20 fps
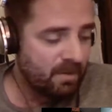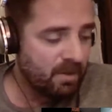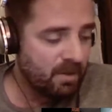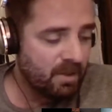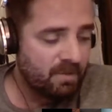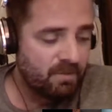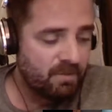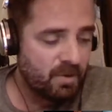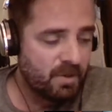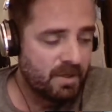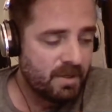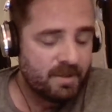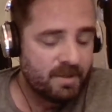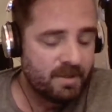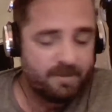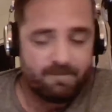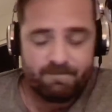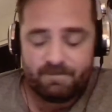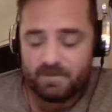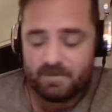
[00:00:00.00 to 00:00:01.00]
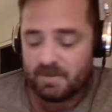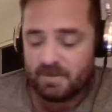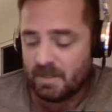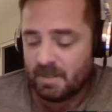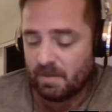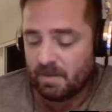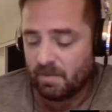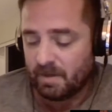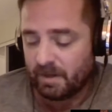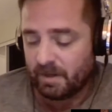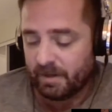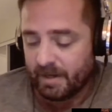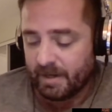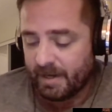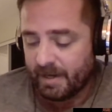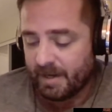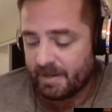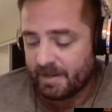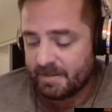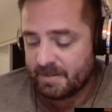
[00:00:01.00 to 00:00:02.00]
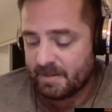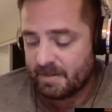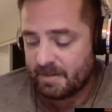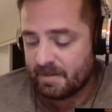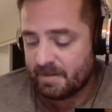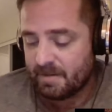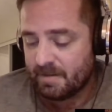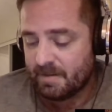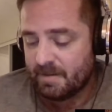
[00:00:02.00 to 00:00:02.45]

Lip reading: looking forward to seeing what Greg has to.